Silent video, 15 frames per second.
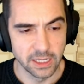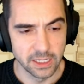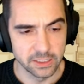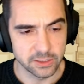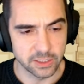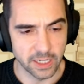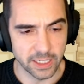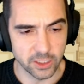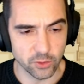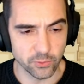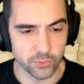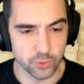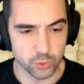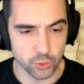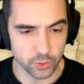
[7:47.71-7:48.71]
Tonight your
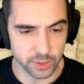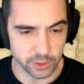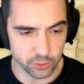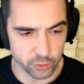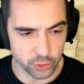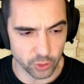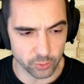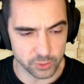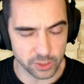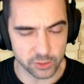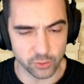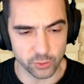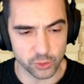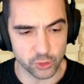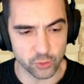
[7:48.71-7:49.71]
future leader shows us
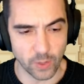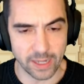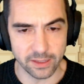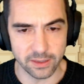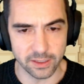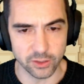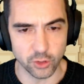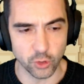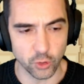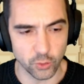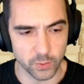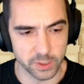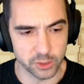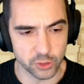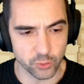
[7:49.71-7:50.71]
her strength and
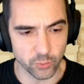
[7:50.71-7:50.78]
courage.